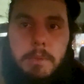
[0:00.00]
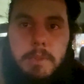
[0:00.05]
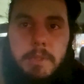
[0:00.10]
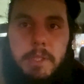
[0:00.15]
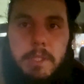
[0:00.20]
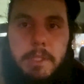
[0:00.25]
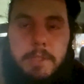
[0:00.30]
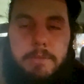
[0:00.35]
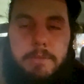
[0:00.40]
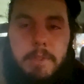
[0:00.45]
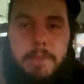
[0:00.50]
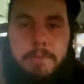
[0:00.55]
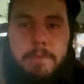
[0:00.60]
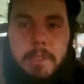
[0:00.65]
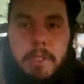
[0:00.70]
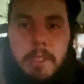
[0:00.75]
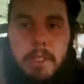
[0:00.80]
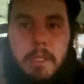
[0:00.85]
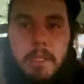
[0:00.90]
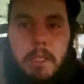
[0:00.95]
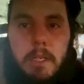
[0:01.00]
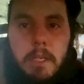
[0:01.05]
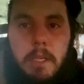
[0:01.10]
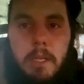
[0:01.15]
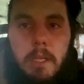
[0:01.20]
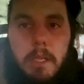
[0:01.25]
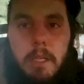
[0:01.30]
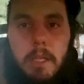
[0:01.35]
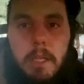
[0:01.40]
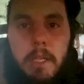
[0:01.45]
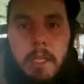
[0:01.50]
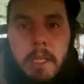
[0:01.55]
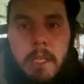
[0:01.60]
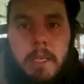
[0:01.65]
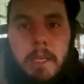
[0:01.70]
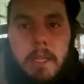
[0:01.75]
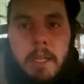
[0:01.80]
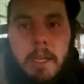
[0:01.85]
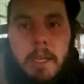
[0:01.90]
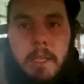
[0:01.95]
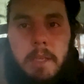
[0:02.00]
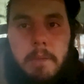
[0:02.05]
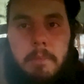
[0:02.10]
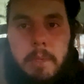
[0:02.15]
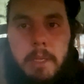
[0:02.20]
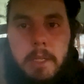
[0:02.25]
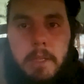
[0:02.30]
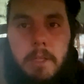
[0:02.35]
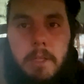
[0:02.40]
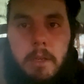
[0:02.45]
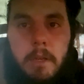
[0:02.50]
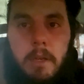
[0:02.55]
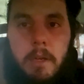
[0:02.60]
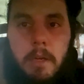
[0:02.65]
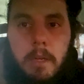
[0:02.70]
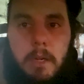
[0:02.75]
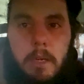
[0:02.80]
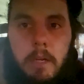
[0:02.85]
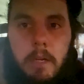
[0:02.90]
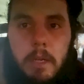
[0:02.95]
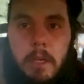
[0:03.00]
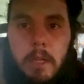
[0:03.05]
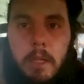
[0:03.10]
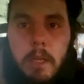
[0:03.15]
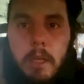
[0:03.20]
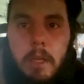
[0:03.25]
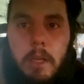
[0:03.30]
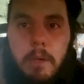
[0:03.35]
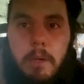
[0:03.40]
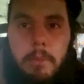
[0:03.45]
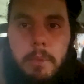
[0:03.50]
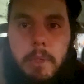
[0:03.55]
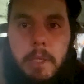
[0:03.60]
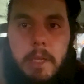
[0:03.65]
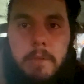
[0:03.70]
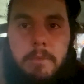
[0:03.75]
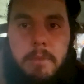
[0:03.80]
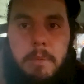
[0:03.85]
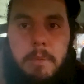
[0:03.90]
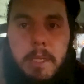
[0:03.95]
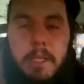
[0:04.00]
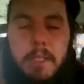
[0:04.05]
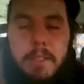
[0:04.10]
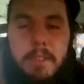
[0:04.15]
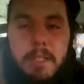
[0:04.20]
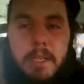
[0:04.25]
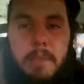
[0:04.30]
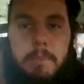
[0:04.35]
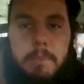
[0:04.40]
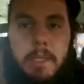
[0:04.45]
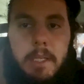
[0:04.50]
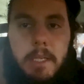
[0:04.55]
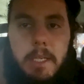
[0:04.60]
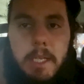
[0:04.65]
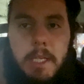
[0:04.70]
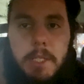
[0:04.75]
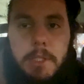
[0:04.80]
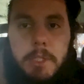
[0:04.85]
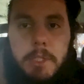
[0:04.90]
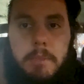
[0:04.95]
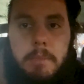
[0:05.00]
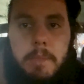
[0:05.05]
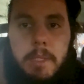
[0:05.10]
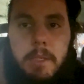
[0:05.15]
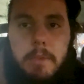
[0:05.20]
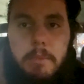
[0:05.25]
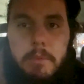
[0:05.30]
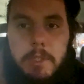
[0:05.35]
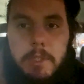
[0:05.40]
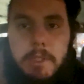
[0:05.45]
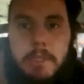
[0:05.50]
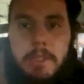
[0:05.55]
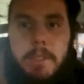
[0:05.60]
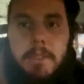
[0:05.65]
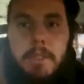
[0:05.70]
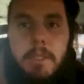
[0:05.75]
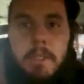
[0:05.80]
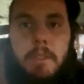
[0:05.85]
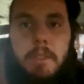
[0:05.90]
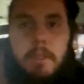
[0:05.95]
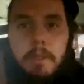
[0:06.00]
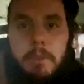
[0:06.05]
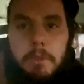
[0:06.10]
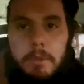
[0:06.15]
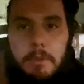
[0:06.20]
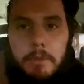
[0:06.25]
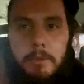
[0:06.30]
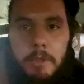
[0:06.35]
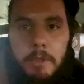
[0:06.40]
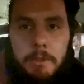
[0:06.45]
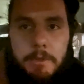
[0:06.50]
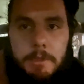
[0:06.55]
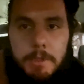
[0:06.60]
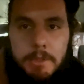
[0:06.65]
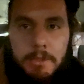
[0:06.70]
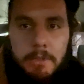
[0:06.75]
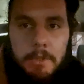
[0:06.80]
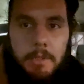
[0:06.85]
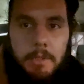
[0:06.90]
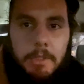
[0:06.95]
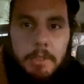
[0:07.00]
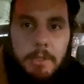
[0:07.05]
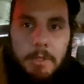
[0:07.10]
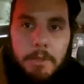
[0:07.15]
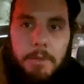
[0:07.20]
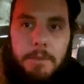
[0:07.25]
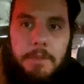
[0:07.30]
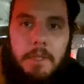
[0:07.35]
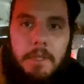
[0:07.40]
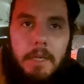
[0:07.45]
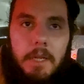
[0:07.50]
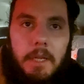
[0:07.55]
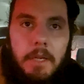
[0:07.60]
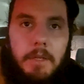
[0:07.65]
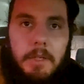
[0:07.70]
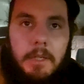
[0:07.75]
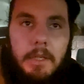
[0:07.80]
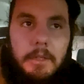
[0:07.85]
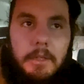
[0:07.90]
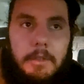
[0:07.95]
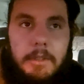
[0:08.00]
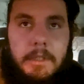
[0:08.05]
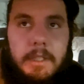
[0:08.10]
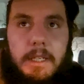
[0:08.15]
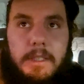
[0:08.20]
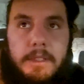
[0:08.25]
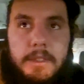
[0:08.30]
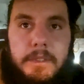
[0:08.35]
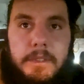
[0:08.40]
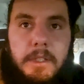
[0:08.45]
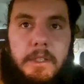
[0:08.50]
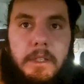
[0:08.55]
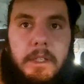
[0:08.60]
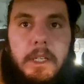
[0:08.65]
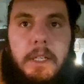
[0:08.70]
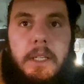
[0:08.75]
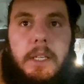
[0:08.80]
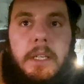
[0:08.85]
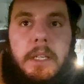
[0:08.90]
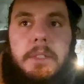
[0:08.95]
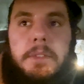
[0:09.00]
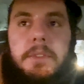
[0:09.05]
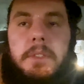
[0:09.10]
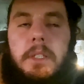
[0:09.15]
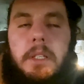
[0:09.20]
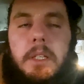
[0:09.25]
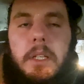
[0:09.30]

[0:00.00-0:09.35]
Six fifty, and I am in the car. We have to make a stop at HEB, which is a local grocery store in the Houston area or Texas area, I guess,